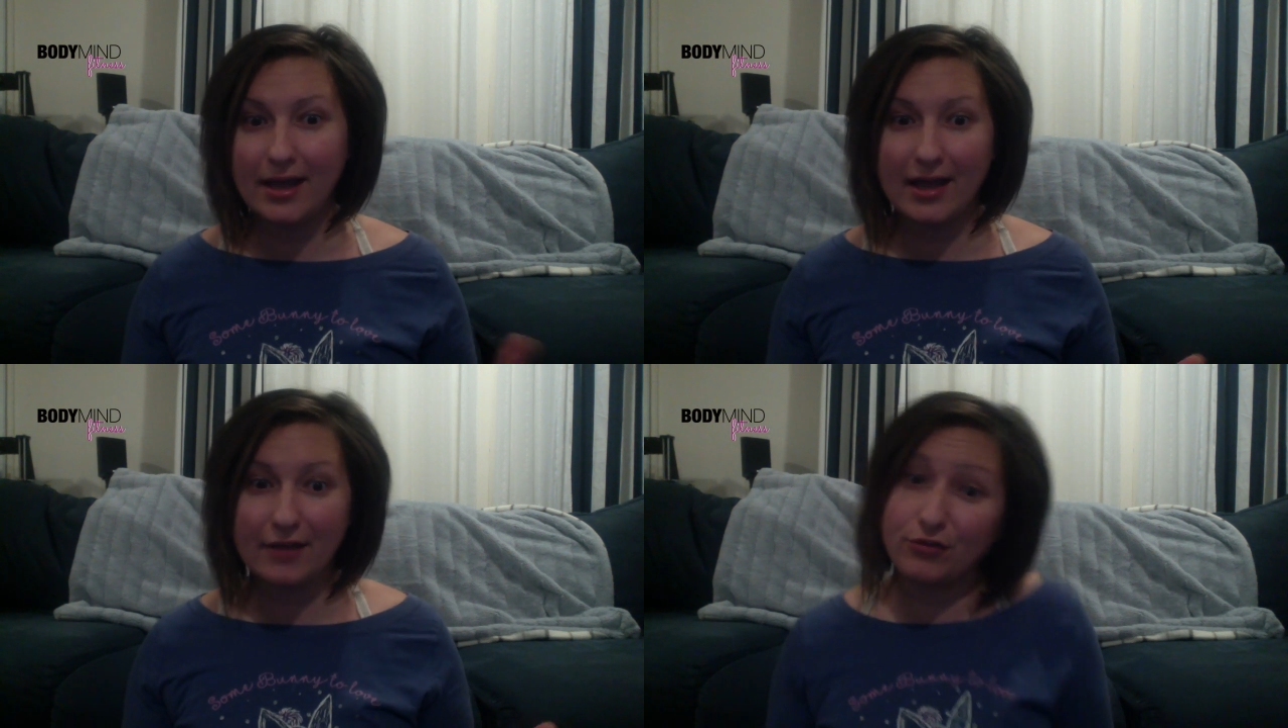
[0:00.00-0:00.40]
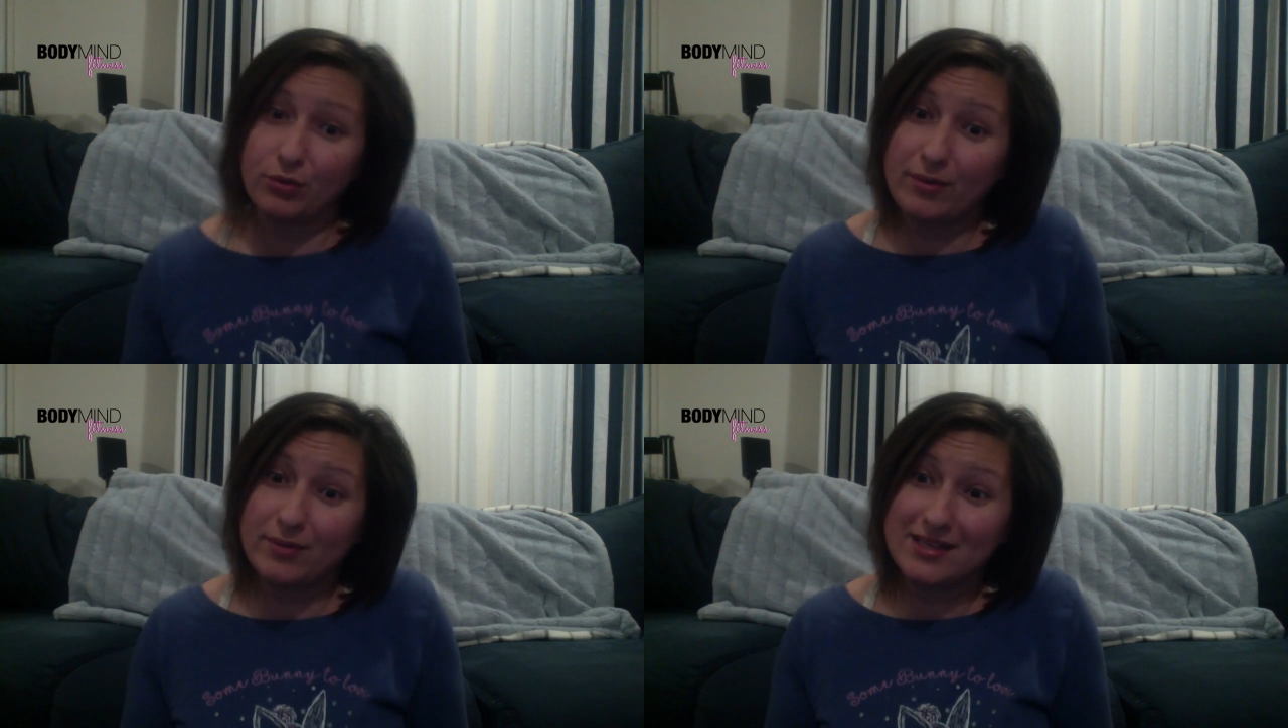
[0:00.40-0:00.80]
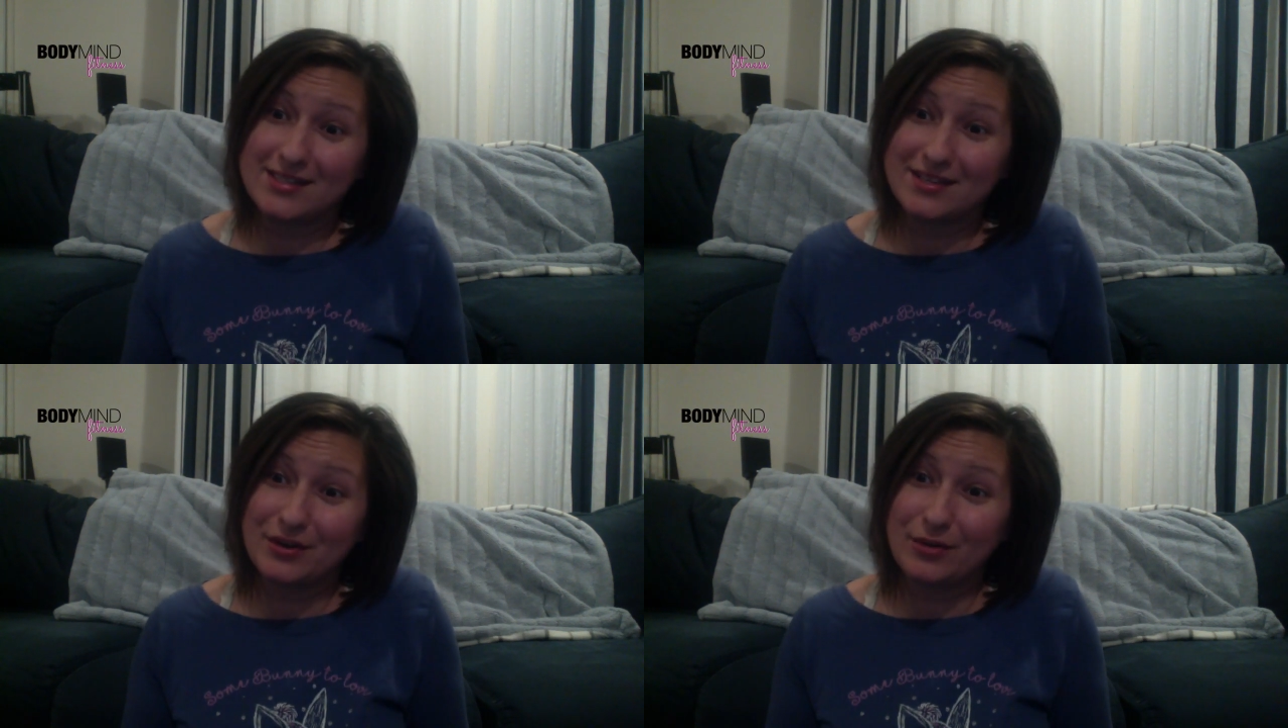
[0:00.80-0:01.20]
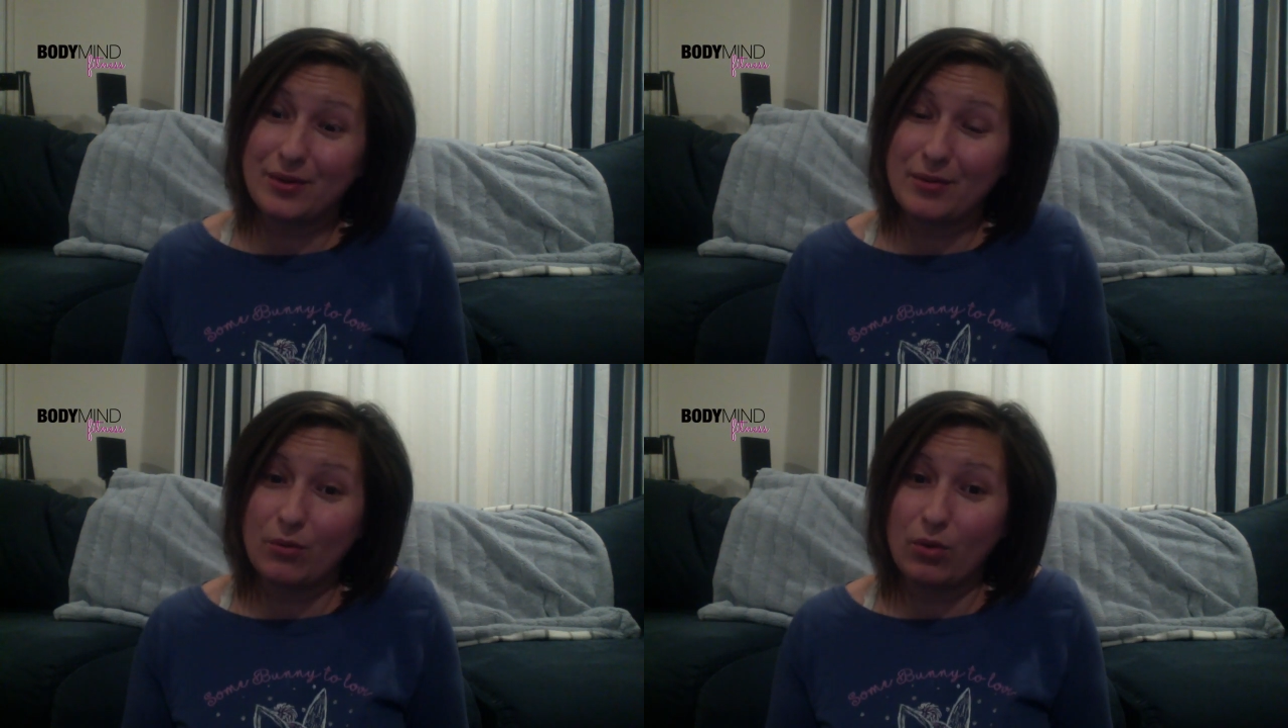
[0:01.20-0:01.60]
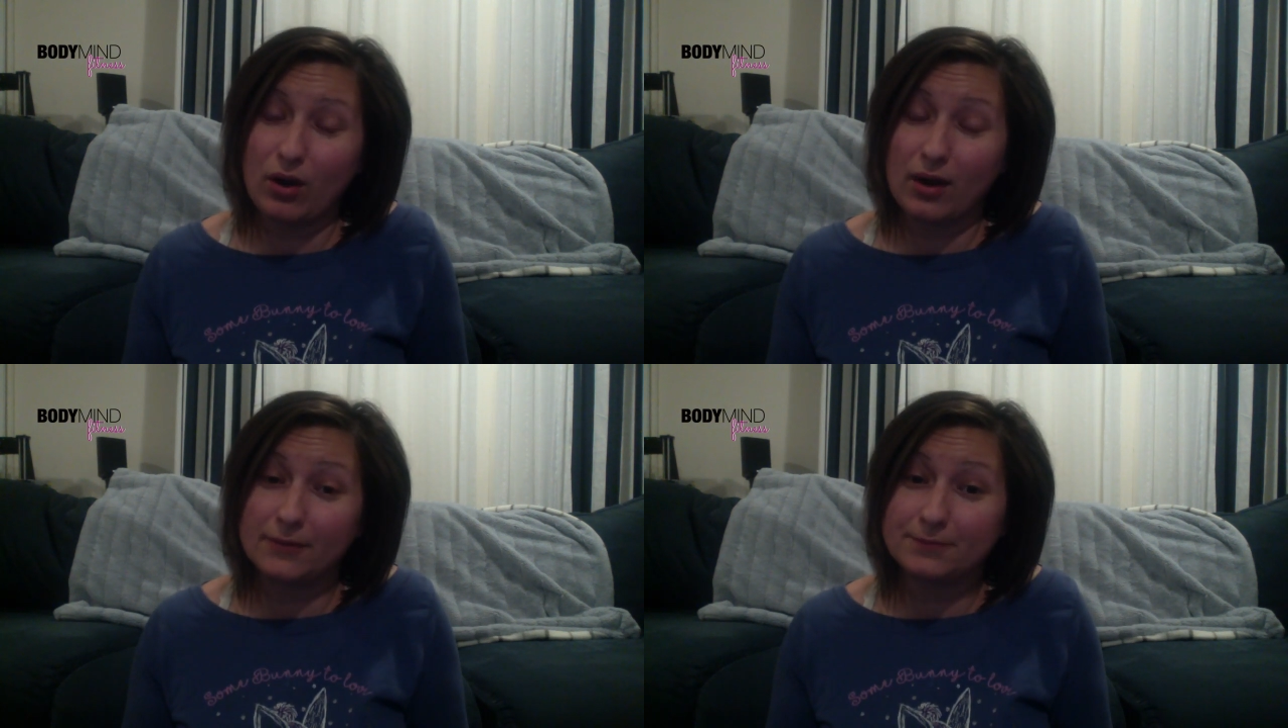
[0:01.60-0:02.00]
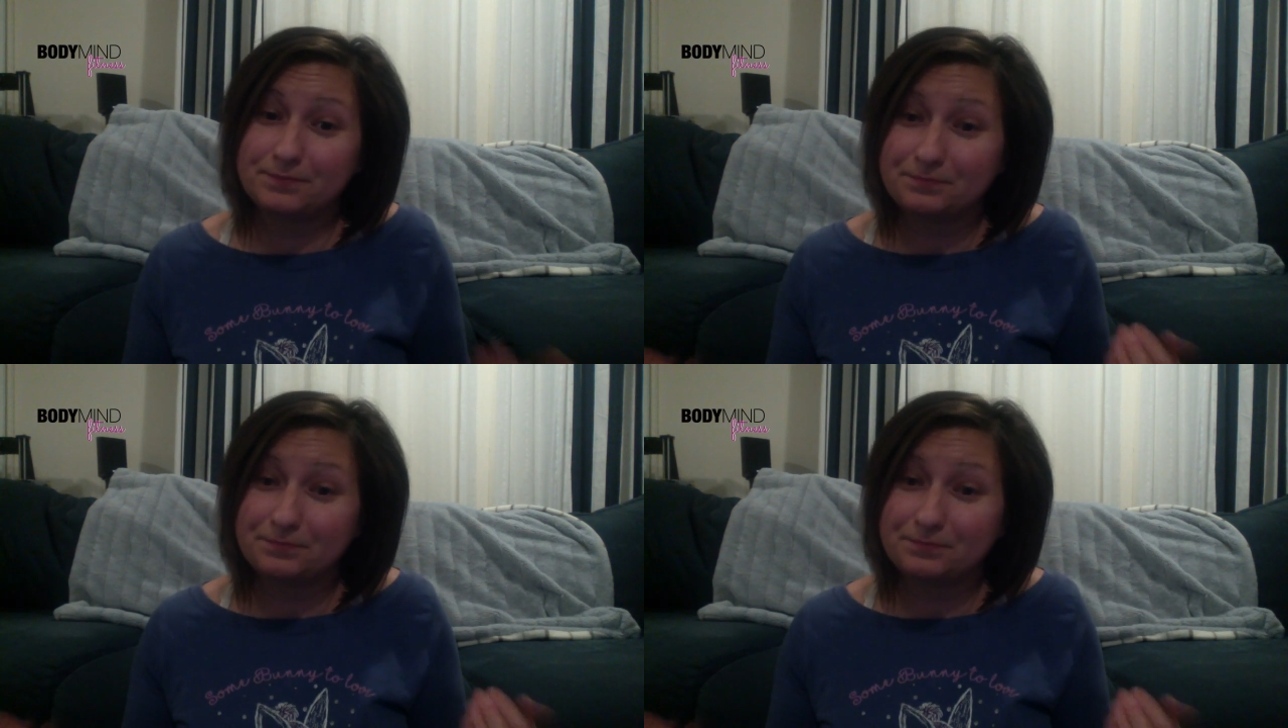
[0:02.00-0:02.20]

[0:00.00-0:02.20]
And for women, it's a little bit more